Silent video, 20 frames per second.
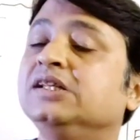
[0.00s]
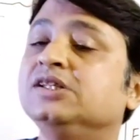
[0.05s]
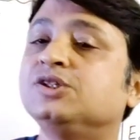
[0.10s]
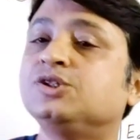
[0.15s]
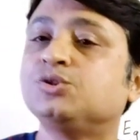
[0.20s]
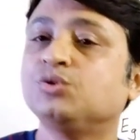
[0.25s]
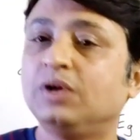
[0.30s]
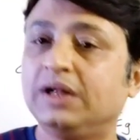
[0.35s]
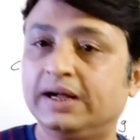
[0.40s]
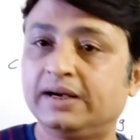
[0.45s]

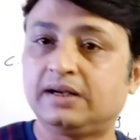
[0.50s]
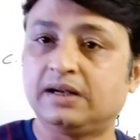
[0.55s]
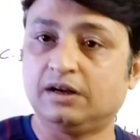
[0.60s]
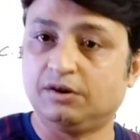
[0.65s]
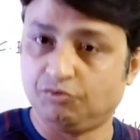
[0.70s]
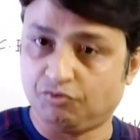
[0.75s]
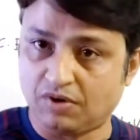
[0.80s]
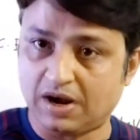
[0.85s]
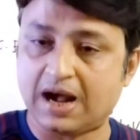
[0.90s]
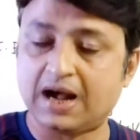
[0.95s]

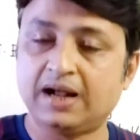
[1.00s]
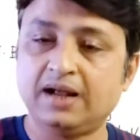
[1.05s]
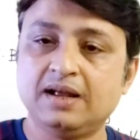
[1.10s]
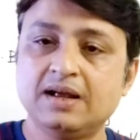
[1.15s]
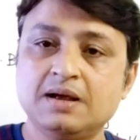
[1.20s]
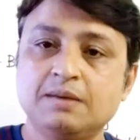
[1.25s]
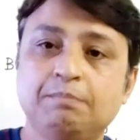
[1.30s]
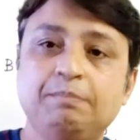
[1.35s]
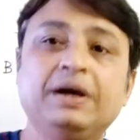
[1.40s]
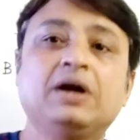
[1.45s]
insulator
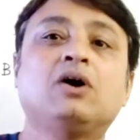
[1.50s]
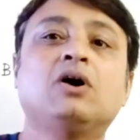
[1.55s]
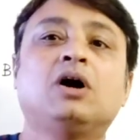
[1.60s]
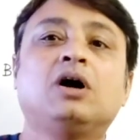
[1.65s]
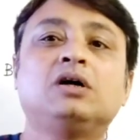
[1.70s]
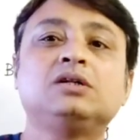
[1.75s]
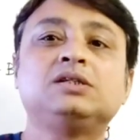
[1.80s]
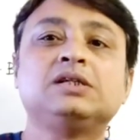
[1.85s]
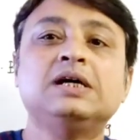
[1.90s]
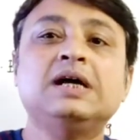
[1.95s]
why
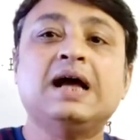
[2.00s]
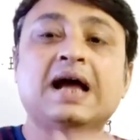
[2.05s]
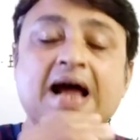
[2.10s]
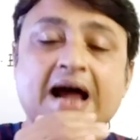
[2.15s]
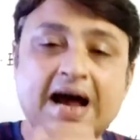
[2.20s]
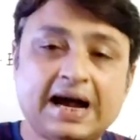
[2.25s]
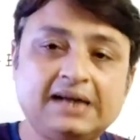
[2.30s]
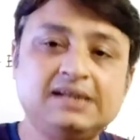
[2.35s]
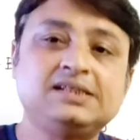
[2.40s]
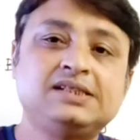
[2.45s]
because
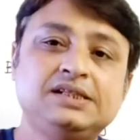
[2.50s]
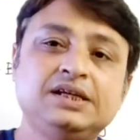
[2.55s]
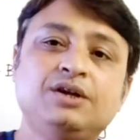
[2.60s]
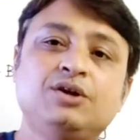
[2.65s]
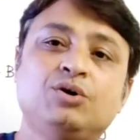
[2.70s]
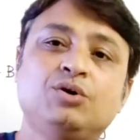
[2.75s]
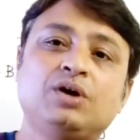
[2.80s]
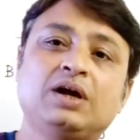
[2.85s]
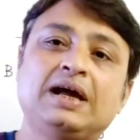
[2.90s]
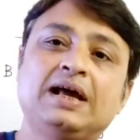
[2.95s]
at
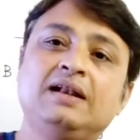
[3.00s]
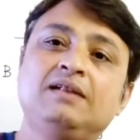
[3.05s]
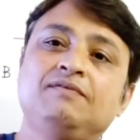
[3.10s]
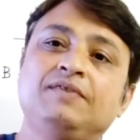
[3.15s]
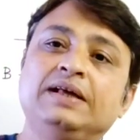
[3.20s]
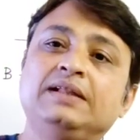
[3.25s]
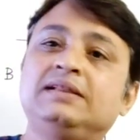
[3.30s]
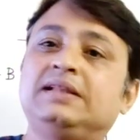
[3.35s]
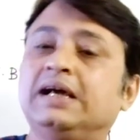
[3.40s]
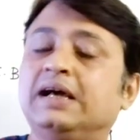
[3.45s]
0
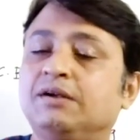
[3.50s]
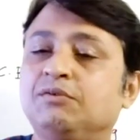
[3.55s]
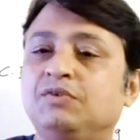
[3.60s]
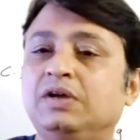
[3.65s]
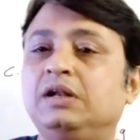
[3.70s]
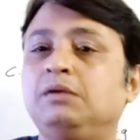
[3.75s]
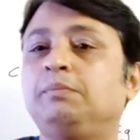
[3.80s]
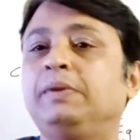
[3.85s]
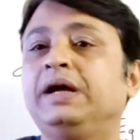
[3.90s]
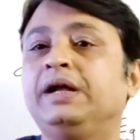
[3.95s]
Kelvin there
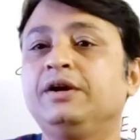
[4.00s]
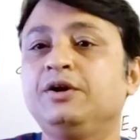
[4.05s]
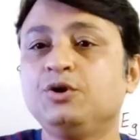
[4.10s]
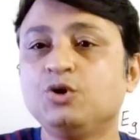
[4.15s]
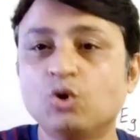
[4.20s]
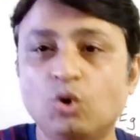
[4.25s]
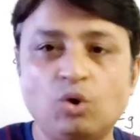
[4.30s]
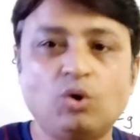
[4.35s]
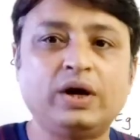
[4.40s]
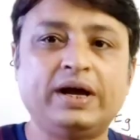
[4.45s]
will be
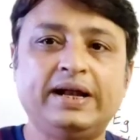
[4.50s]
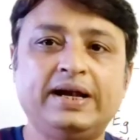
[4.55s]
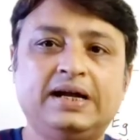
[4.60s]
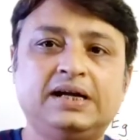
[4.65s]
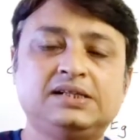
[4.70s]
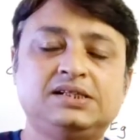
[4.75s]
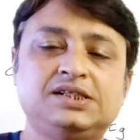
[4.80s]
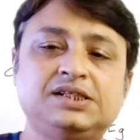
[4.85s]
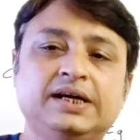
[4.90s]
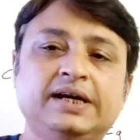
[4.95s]
no
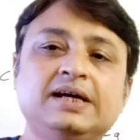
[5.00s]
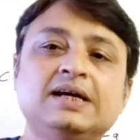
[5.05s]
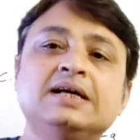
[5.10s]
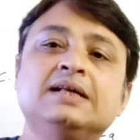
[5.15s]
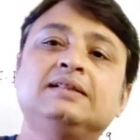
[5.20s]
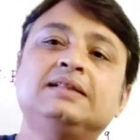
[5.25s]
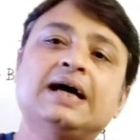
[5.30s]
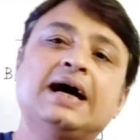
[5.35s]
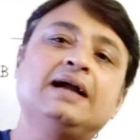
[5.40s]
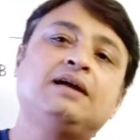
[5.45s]

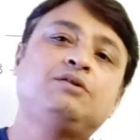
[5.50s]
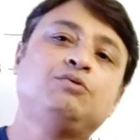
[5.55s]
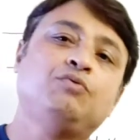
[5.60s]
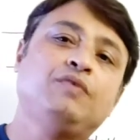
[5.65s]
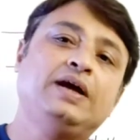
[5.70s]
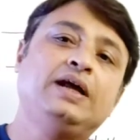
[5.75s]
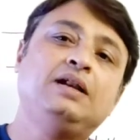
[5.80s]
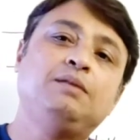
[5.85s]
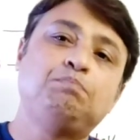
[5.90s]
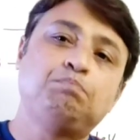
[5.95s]
energy that
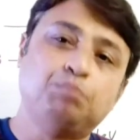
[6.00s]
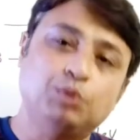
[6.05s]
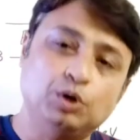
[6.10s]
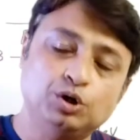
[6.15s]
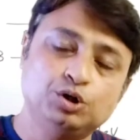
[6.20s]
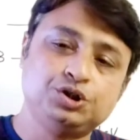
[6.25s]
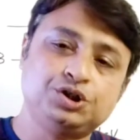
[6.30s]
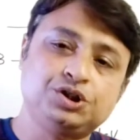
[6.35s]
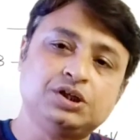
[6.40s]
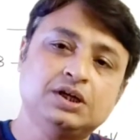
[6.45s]
will
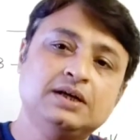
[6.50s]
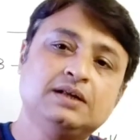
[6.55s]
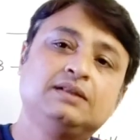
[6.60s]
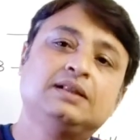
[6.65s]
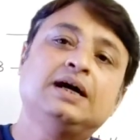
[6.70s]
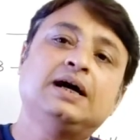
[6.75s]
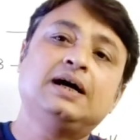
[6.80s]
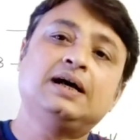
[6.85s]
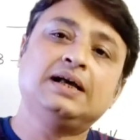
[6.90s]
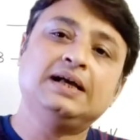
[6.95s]
push
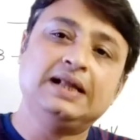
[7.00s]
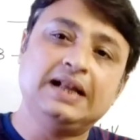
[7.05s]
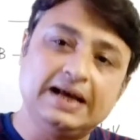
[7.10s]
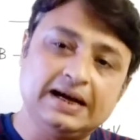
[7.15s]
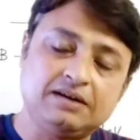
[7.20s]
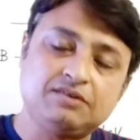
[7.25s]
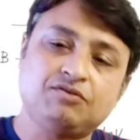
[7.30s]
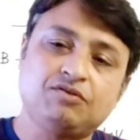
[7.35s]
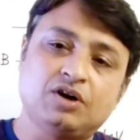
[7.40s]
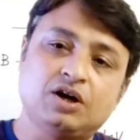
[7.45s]
the
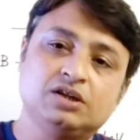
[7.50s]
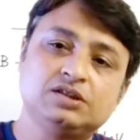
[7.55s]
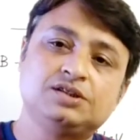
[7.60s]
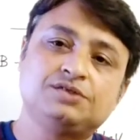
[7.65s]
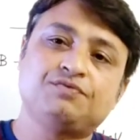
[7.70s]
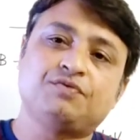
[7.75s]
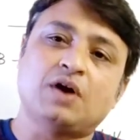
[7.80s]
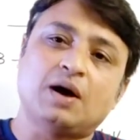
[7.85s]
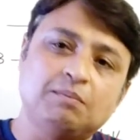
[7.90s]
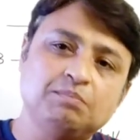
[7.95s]

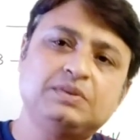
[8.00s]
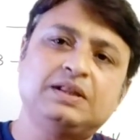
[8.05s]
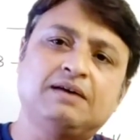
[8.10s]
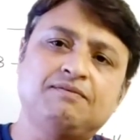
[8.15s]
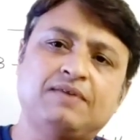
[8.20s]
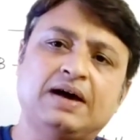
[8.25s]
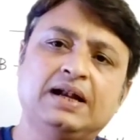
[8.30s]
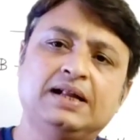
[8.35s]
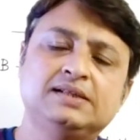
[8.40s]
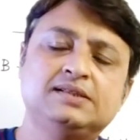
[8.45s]
electrons from the
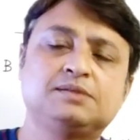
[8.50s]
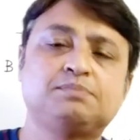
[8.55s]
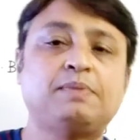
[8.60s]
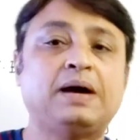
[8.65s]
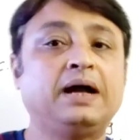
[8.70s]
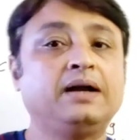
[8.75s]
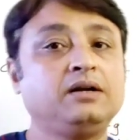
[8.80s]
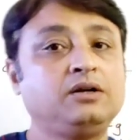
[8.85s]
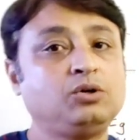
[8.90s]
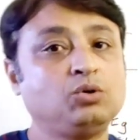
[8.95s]
valence
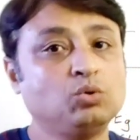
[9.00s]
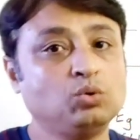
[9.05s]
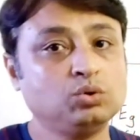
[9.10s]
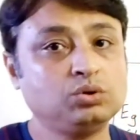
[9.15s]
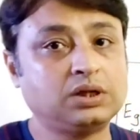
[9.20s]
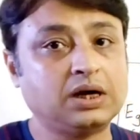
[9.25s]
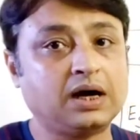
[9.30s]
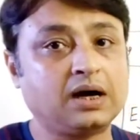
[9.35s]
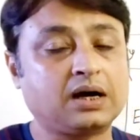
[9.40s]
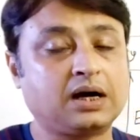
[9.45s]
band
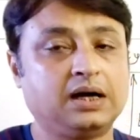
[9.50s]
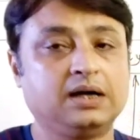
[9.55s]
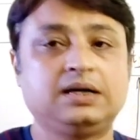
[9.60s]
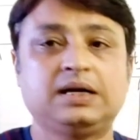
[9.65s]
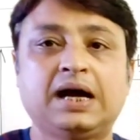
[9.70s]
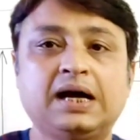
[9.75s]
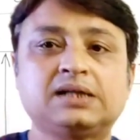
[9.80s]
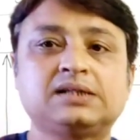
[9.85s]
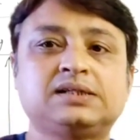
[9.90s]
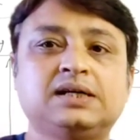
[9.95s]
to the
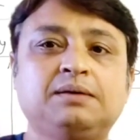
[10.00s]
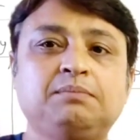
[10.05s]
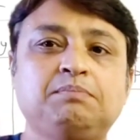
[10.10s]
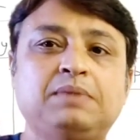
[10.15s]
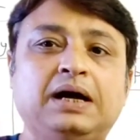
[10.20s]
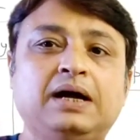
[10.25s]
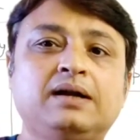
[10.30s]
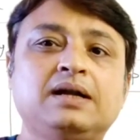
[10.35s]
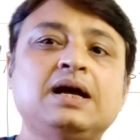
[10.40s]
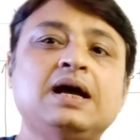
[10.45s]
conduction
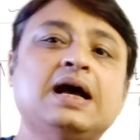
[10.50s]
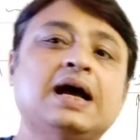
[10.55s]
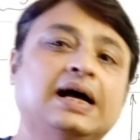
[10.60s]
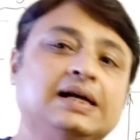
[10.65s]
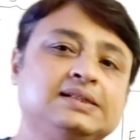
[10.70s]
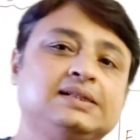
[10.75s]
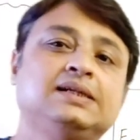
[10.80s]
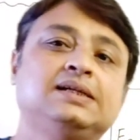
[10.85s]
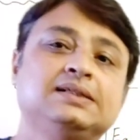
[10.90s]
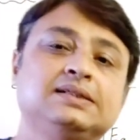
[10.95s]
band
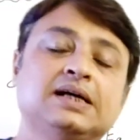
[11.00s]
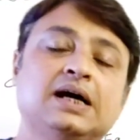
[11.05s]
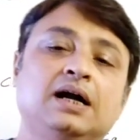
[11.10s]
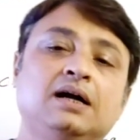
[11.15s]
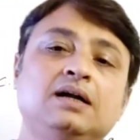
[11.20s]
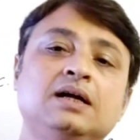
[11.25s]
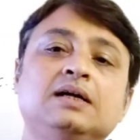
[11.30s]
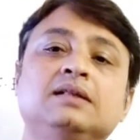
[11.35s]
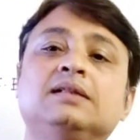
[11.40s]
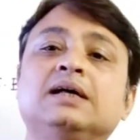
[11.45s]
as a
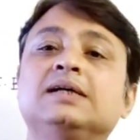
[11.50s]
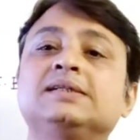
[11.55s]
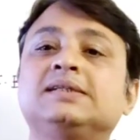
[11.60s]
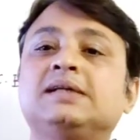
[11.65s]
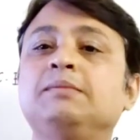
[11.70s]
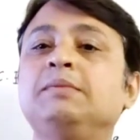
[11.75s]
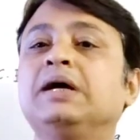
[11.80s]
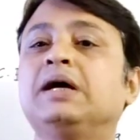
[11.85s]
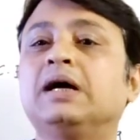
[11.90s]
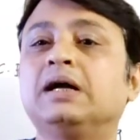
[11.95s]
result the
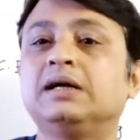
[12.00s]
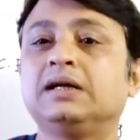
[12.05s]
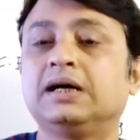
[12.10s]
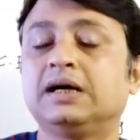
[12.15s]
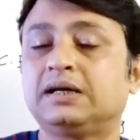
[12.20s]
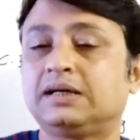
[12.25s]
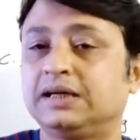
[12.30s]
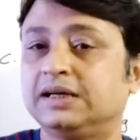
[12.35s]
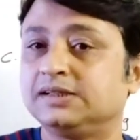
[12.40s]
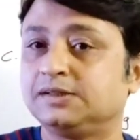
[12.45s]

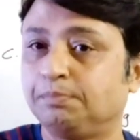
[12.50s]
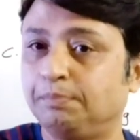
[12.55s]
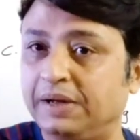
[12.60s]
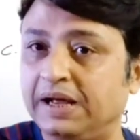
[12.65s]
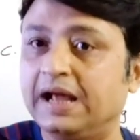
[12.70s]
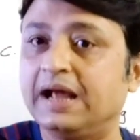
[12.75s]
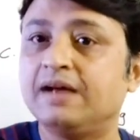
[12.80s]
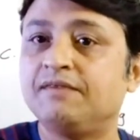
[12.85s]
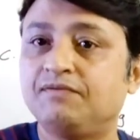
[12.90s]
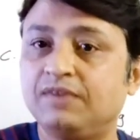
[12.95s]
semiconductors
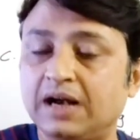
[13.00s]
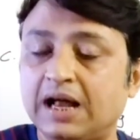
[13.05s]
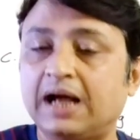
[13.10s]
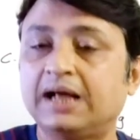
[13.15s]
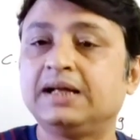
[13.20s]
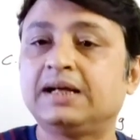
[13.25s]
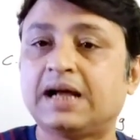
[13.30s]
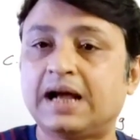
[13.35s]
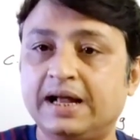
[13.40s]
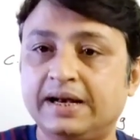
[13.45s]
behave
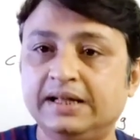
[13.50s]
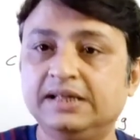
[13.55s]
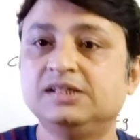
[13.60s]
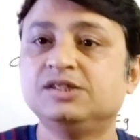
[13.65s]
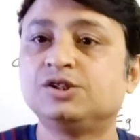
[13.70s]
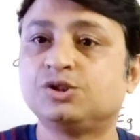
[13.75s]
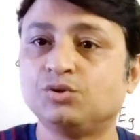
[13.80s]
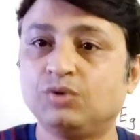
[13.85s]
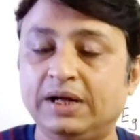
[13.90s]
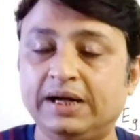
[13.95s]
like an
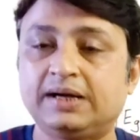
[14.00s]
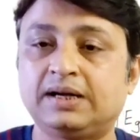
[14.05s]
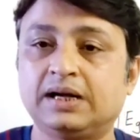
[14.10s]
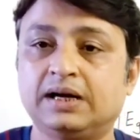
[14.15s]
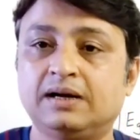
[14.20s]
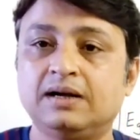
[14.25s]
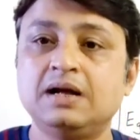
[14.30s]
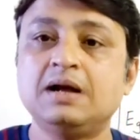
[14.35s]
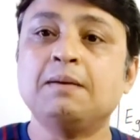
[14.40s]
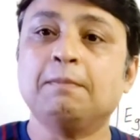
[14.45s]

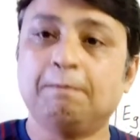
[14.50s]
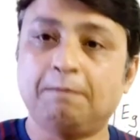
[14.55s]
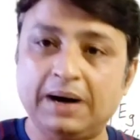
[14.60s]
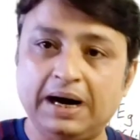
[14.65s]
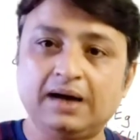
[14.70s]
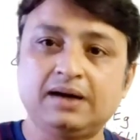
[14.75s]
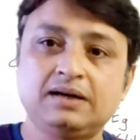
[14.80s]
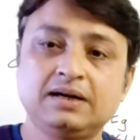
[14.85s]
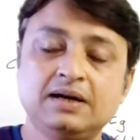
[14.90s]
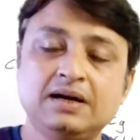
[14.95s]
insulator
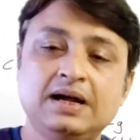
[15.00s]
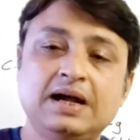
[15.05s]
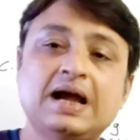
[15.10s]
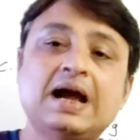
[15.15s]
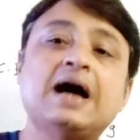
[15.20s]
but